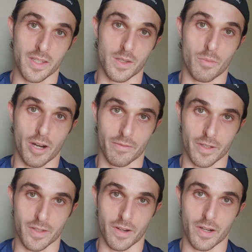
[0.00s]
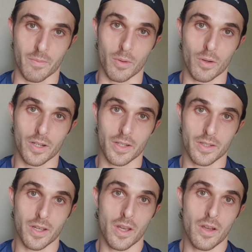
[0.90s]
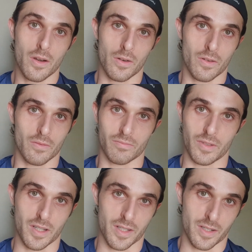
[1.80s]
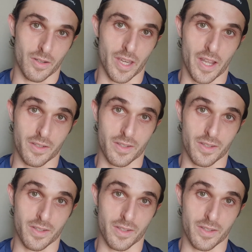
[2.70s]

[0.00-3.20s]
Is the breakfast very important, or is it okay to